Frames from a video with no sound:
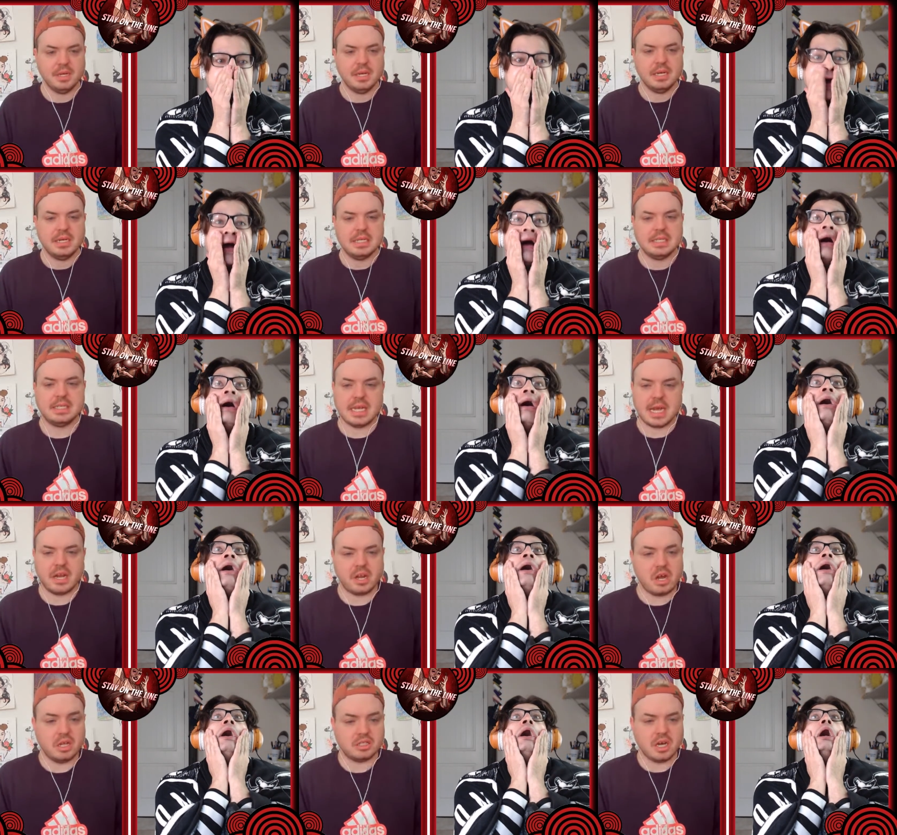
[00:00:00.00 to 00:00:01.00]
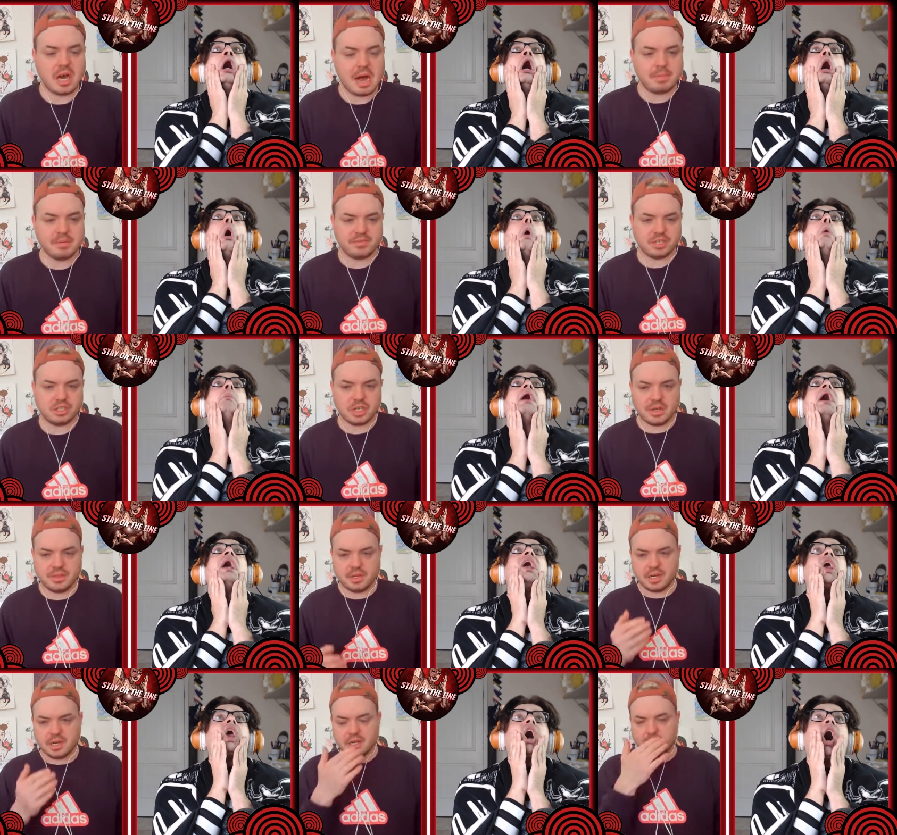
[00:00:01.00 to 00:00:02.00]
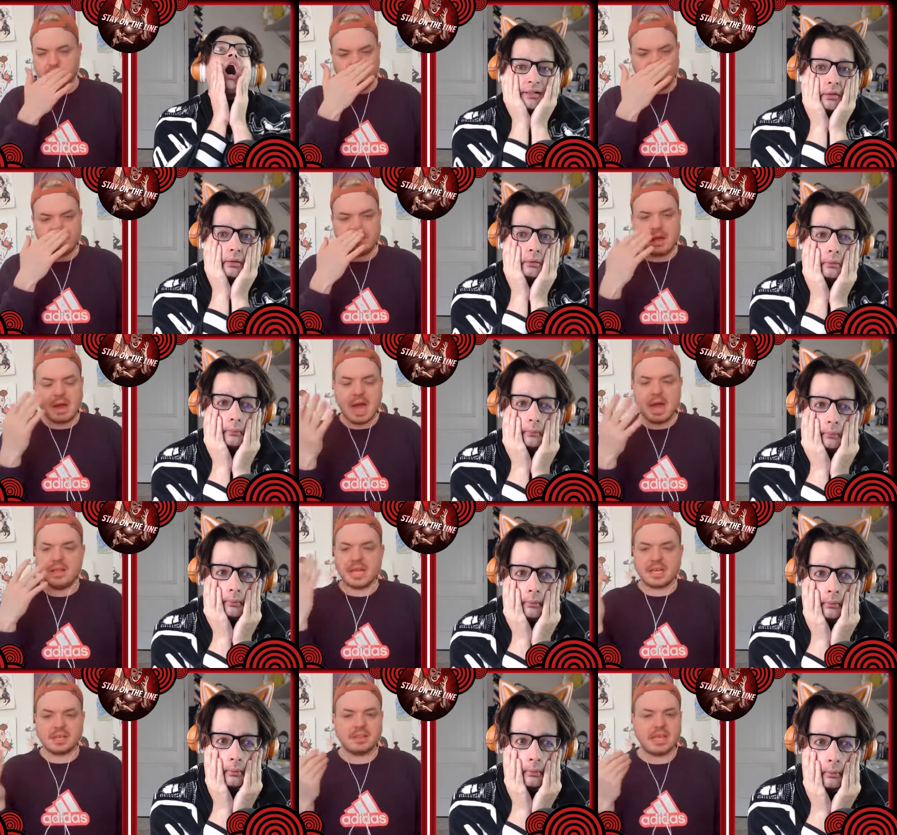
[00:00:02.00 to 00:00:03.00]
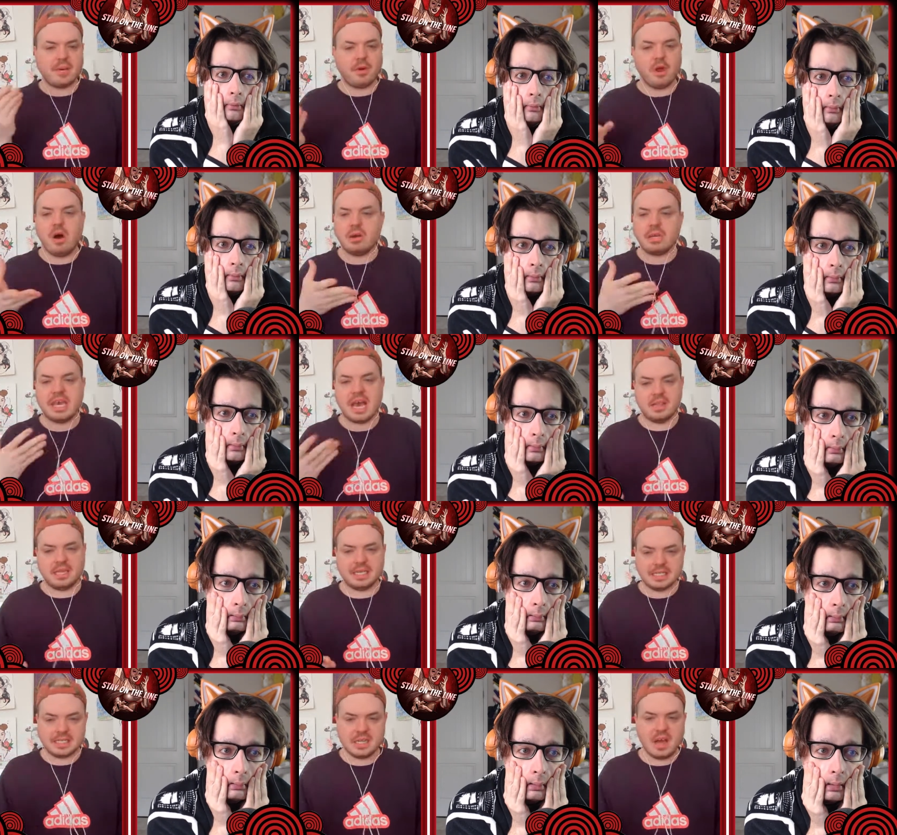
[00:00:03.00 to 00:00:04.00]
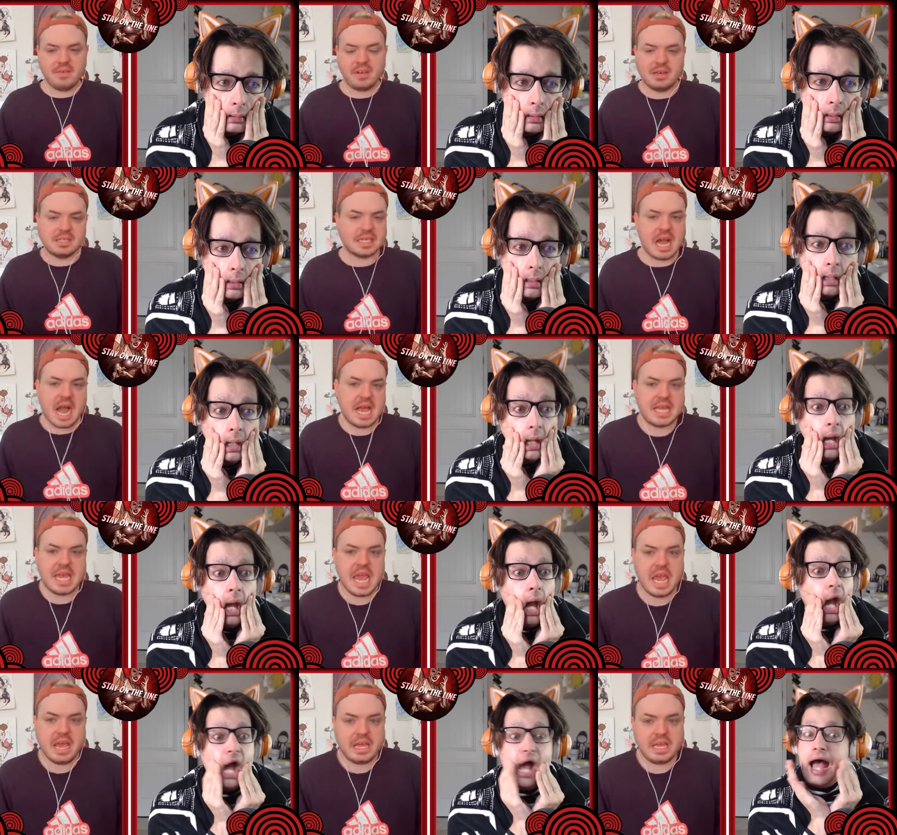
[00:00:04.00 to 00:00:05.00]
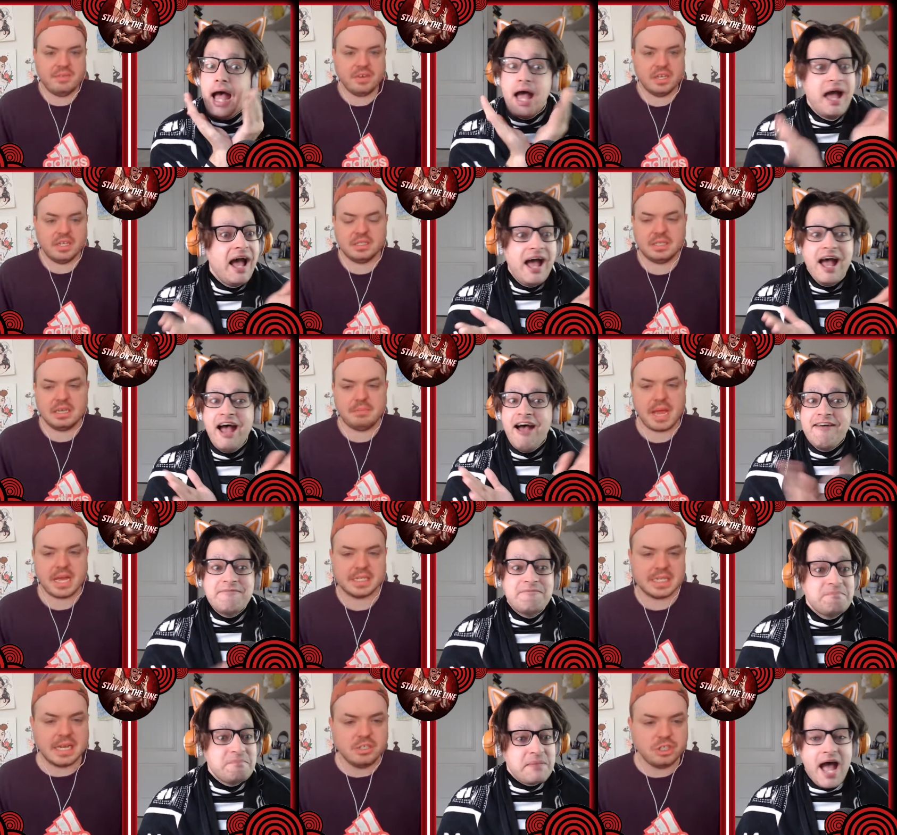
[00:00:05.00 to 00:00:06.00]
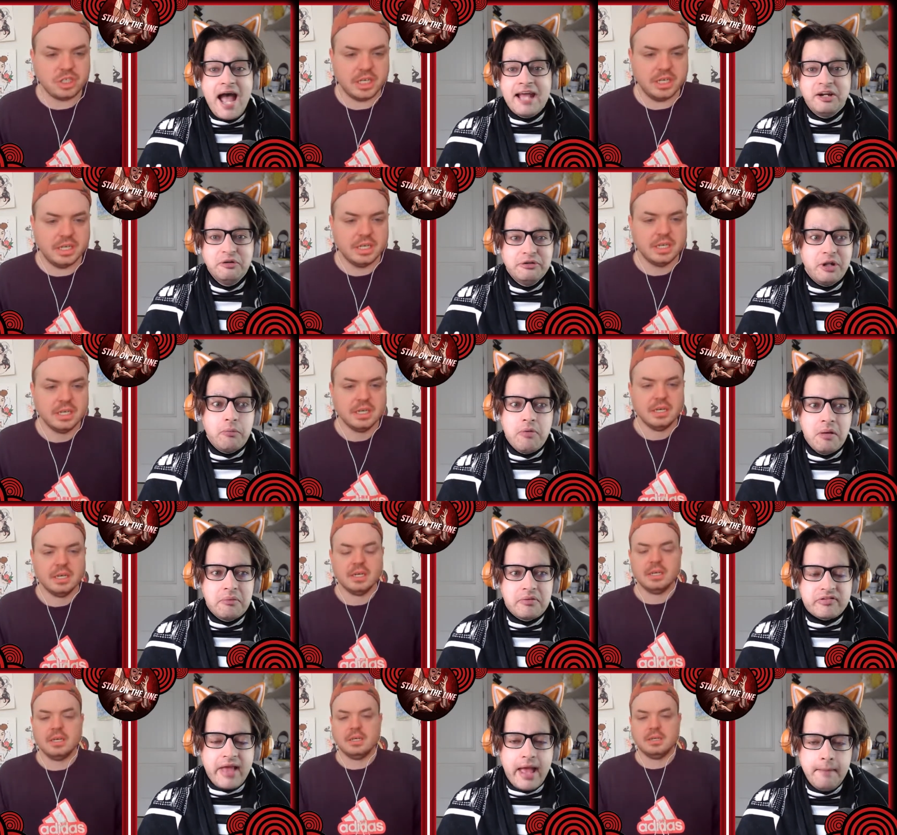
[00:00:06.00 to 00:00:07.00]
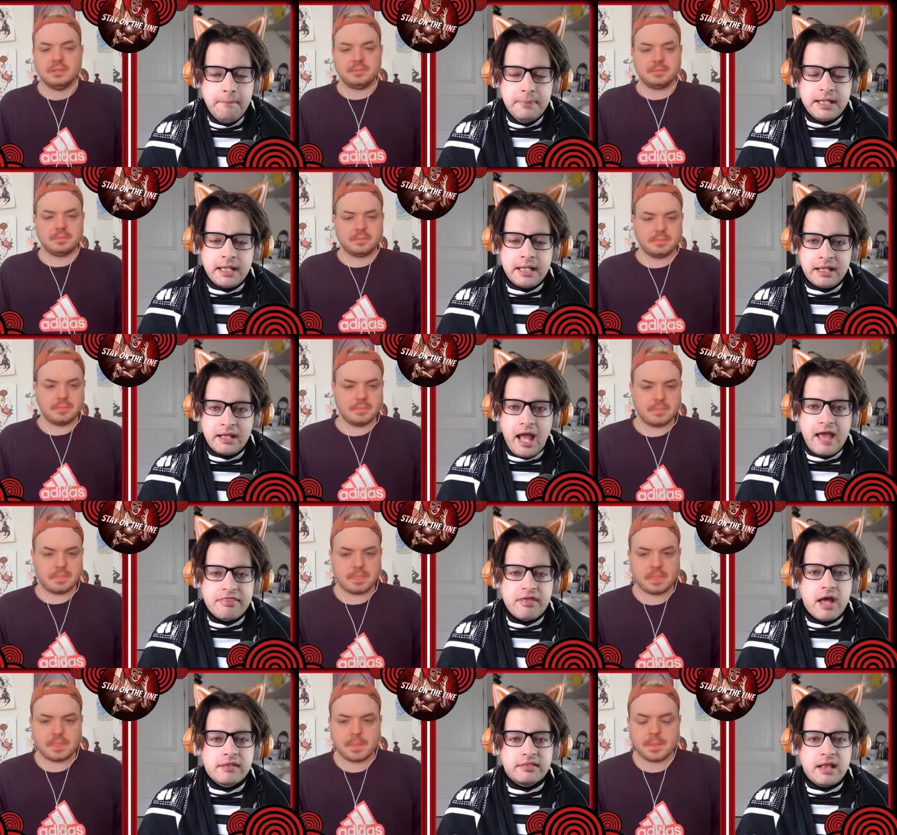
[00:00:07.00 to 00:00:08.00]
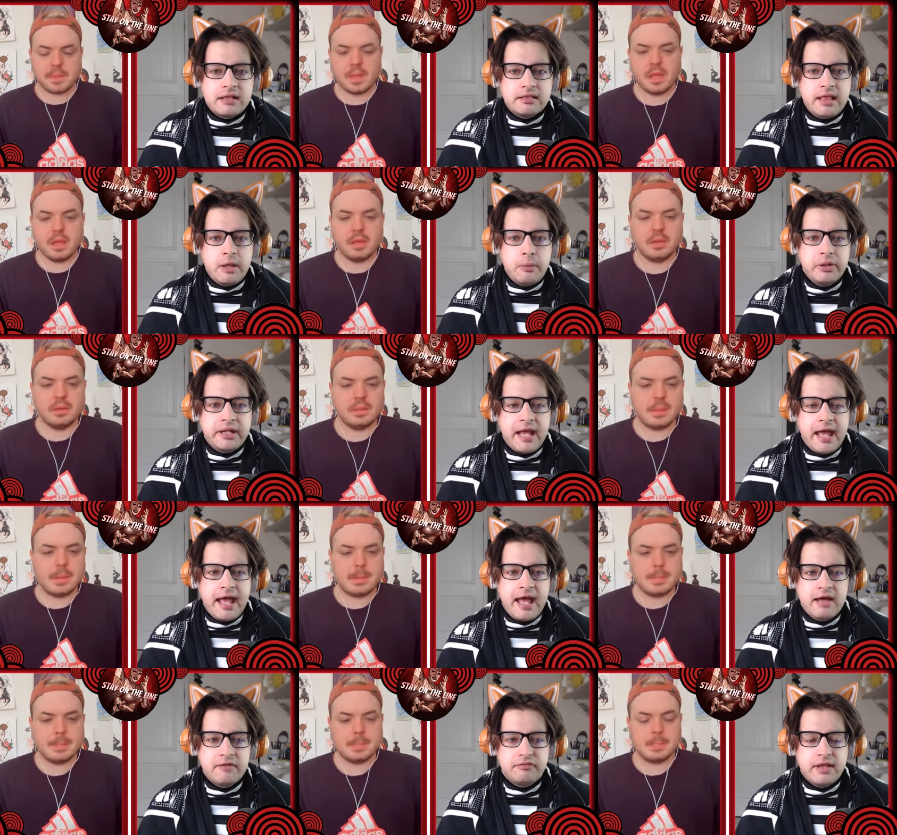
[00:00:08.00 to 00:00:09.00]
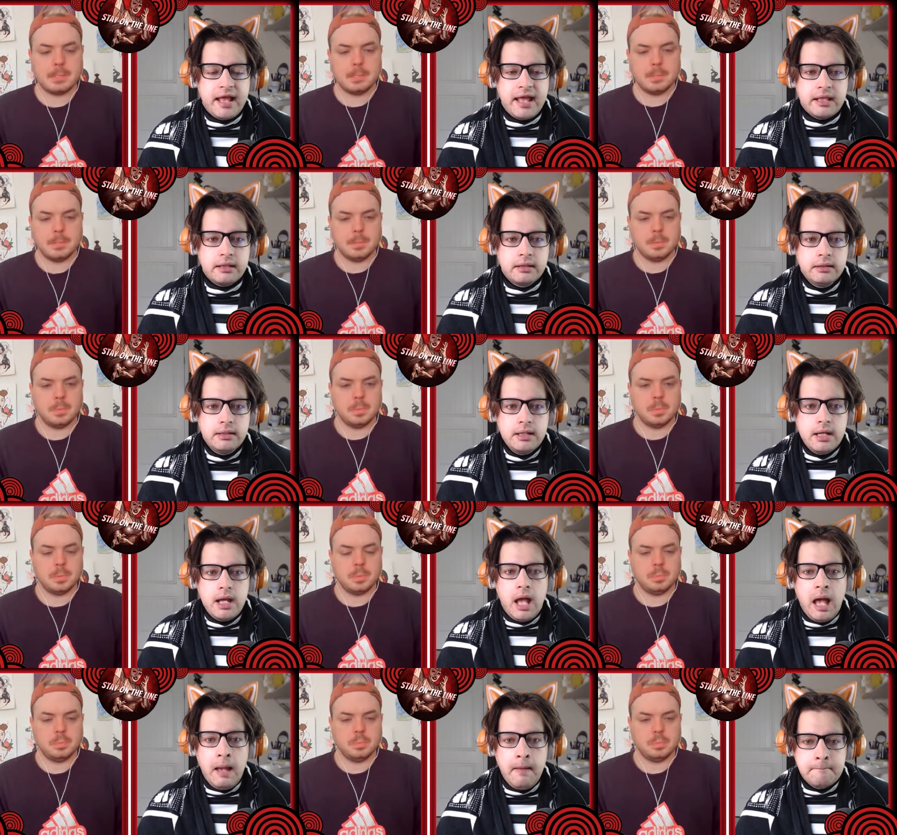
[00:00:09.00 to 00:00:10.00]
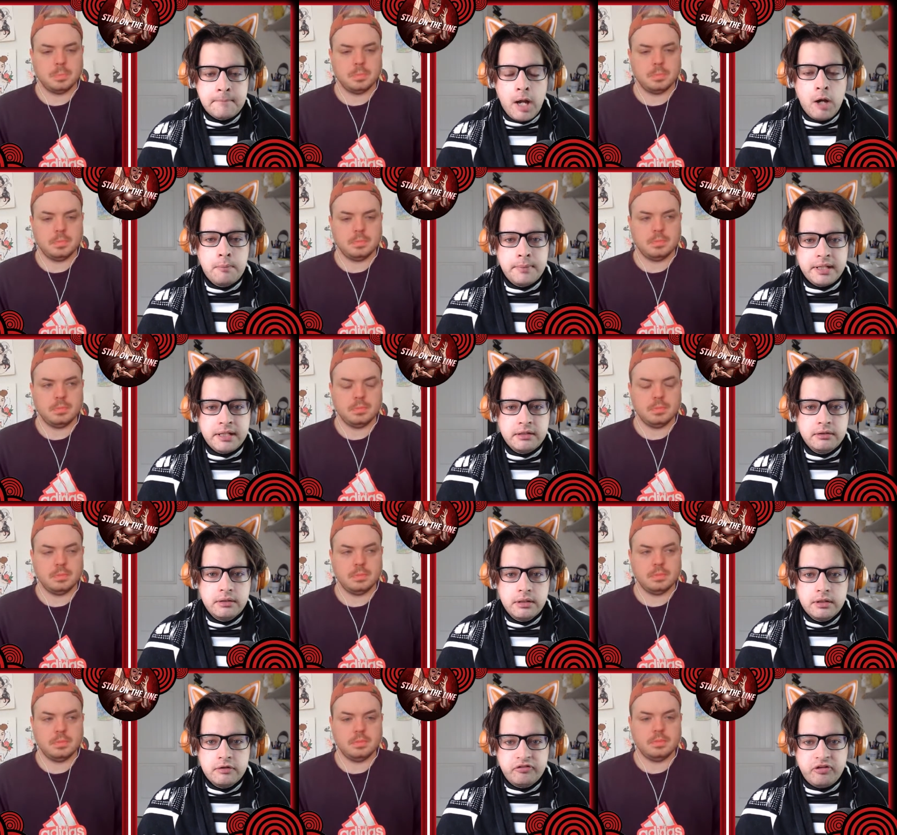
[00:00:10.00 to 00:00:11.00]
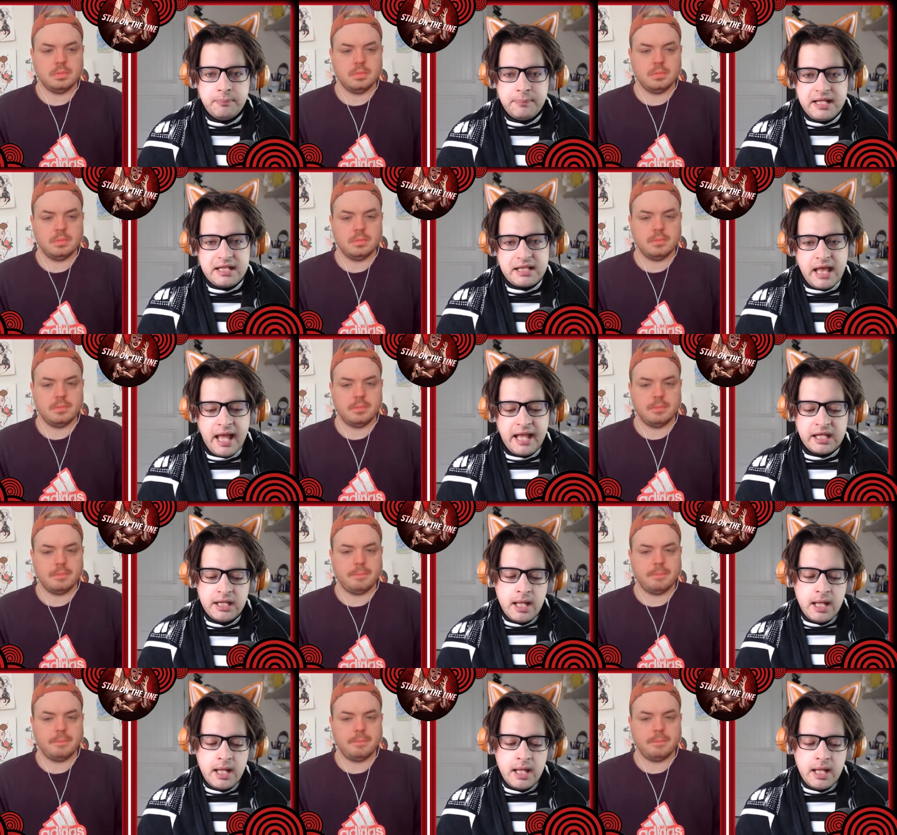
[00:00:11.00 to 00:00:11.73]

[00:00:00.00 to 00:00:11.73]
Speaker 1: standing on top of each other. My God. They were all yelling stuff, and I was like, I can't even pay attention.
Speaker 2: I don't know what was happening. I thought that they would have a moment to be like,